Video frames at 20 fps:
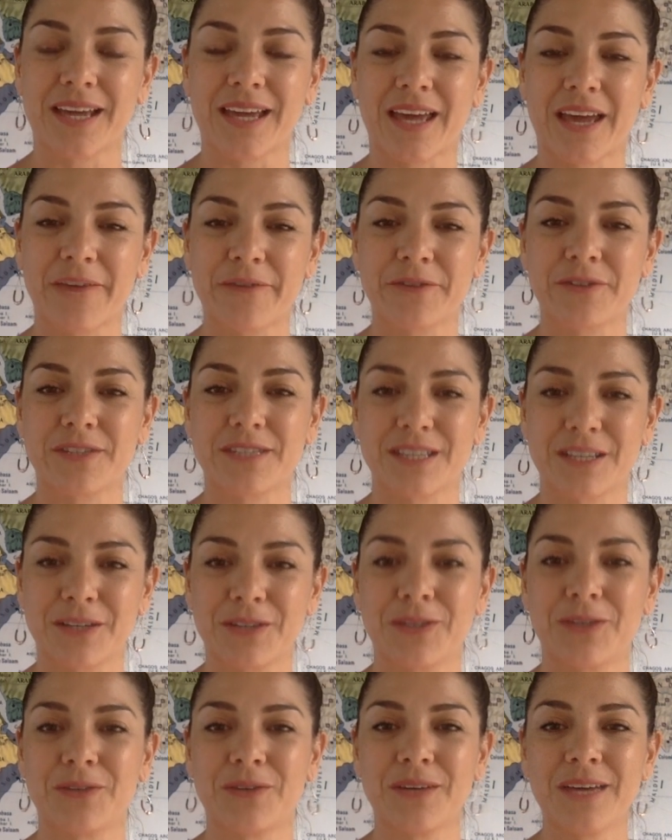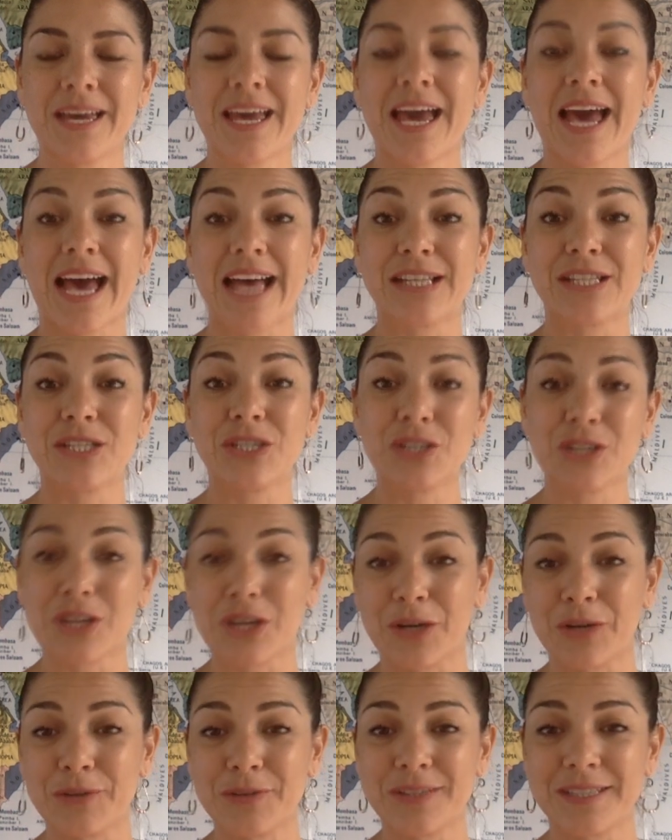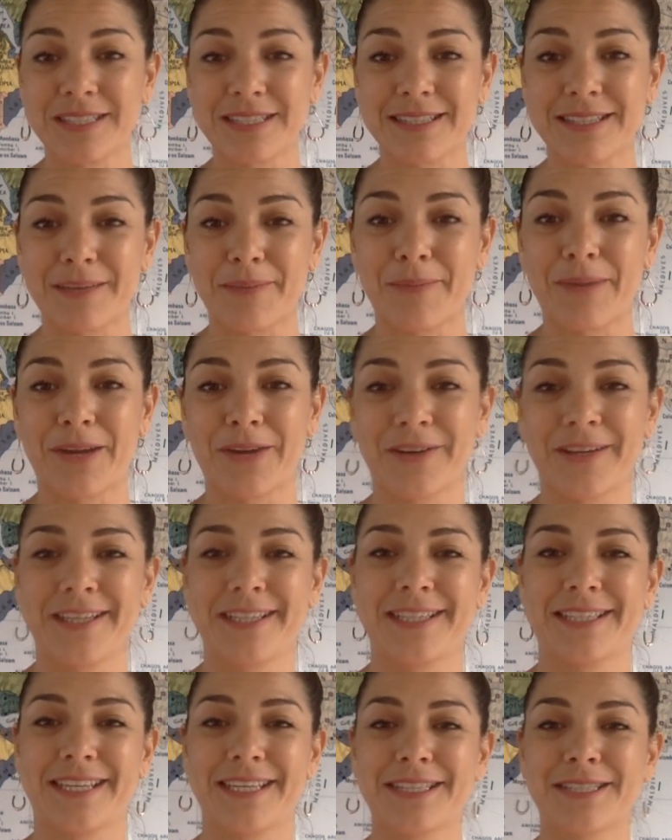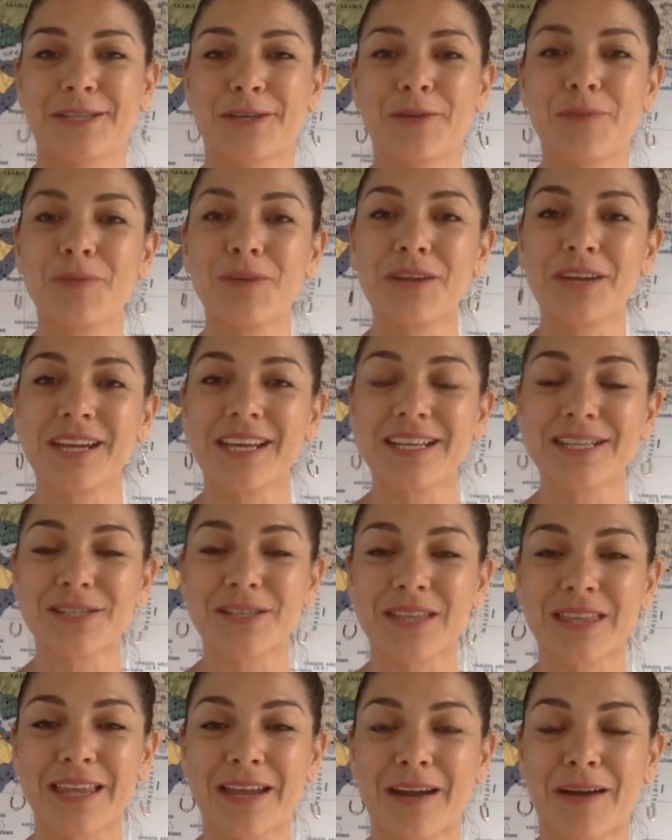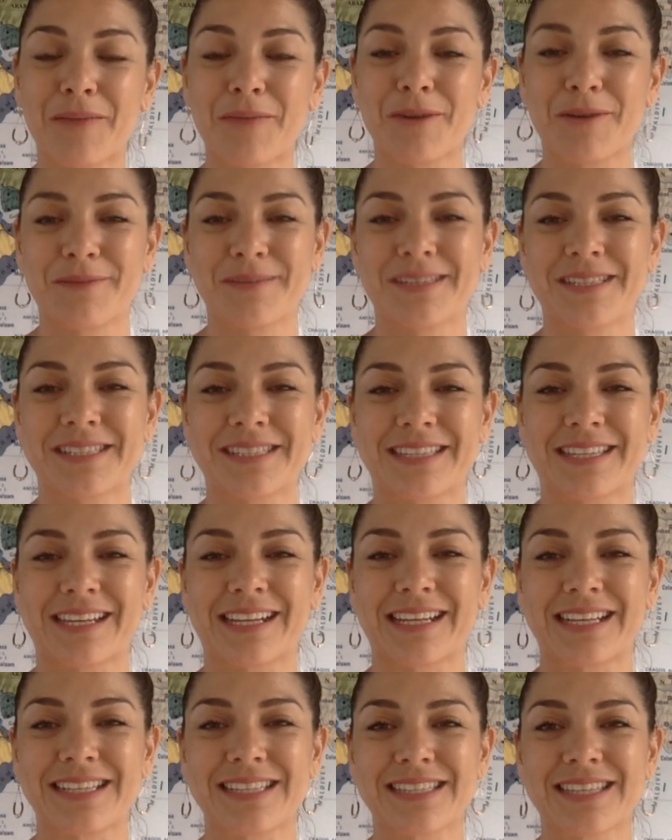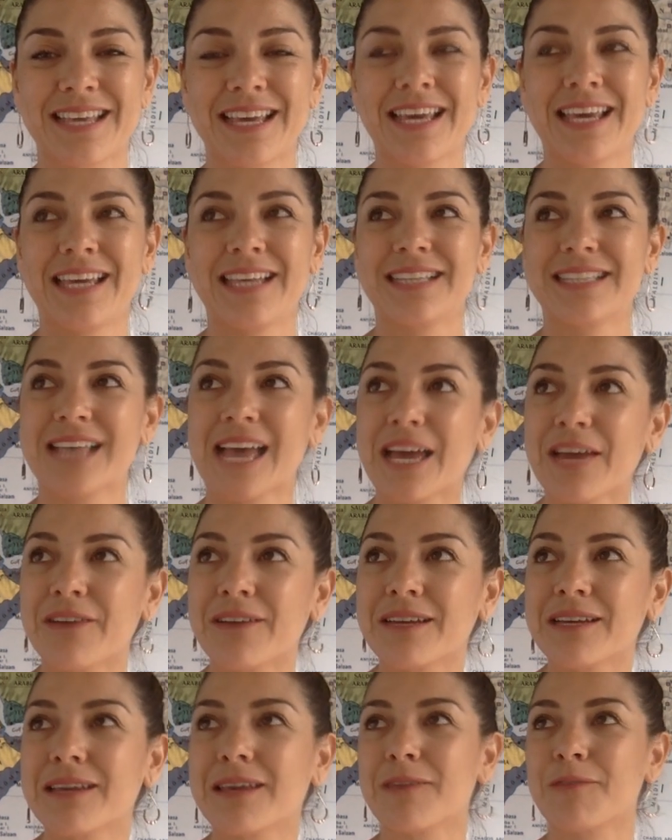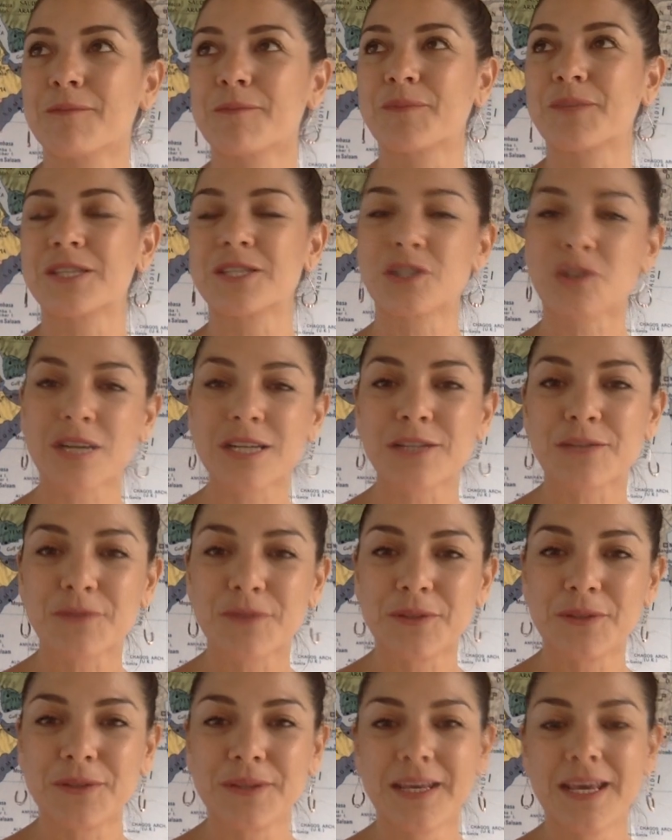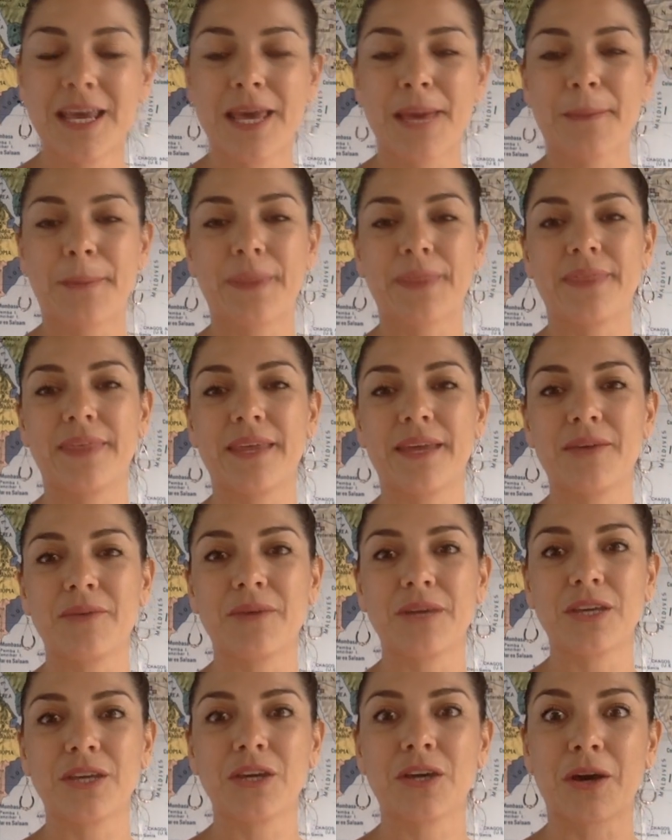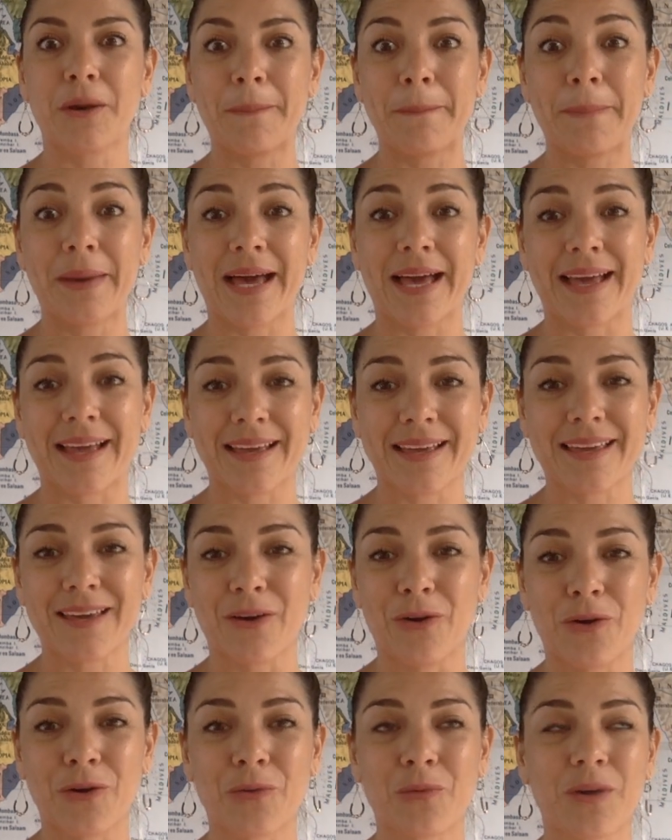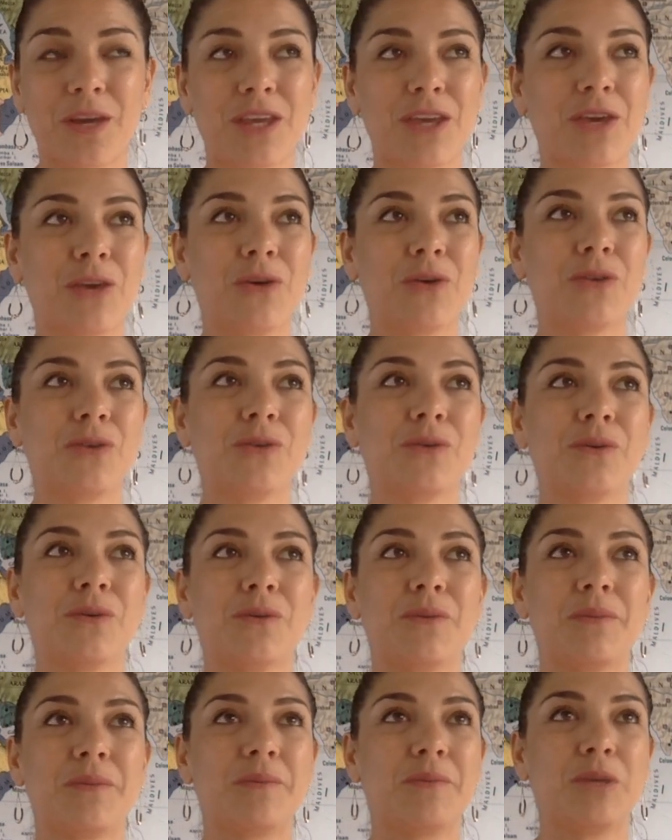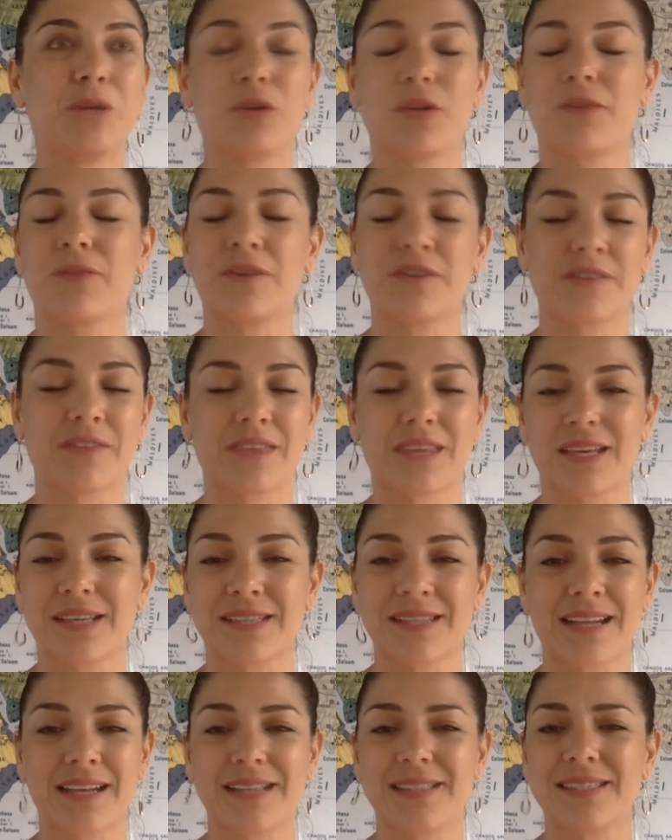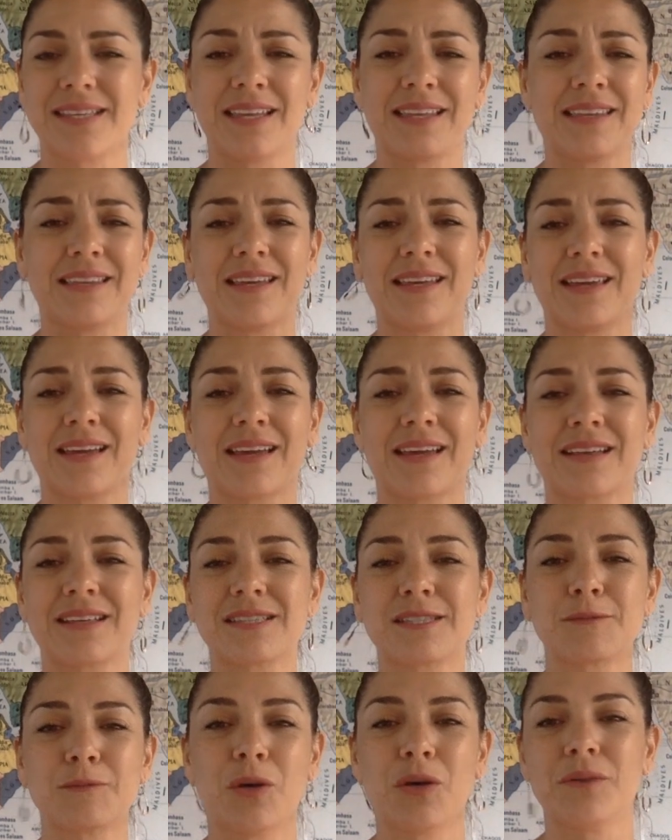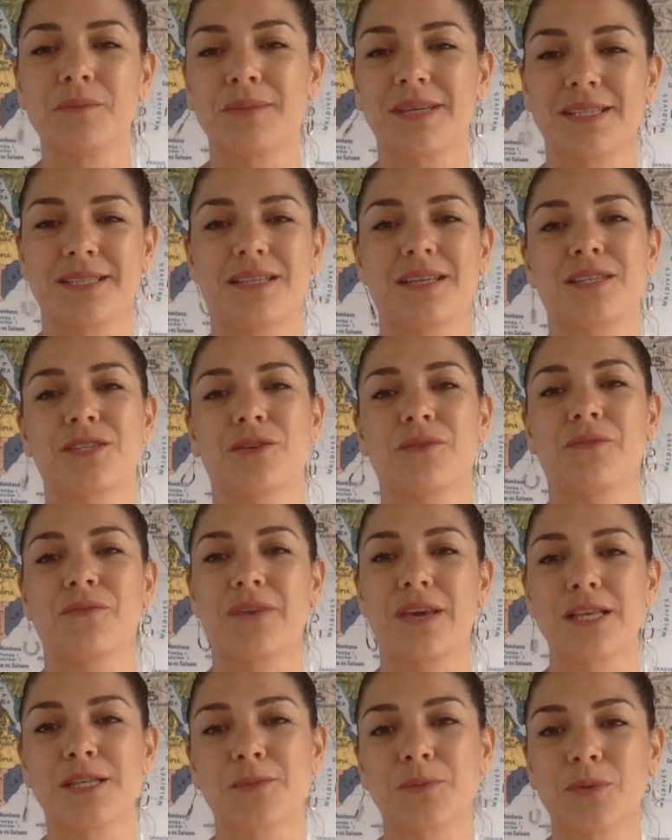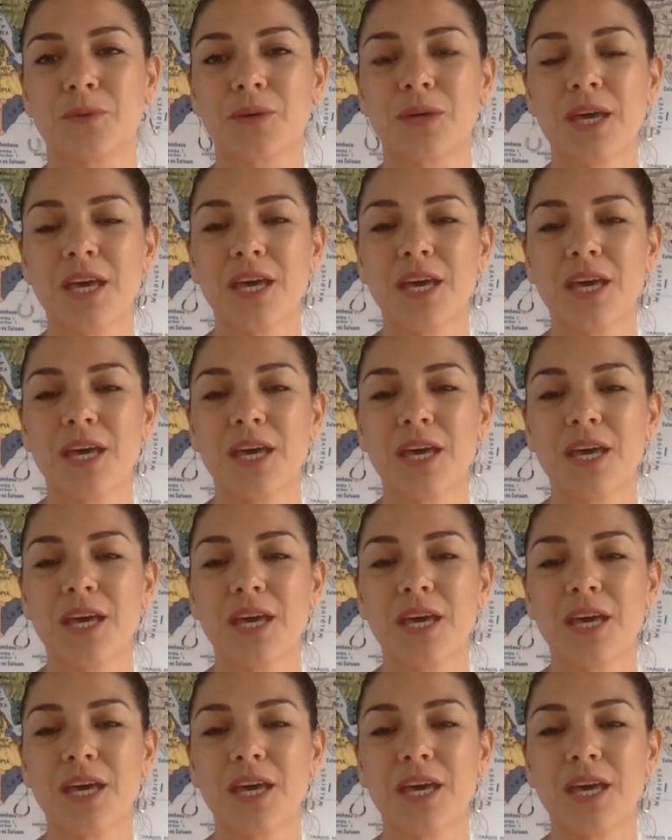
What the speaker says: I have to tell you, as you know, this is a very intense community, so there are moments that is tiring and stressful, but then when you come back or when you do beautiful things like sending a small message on Facebook,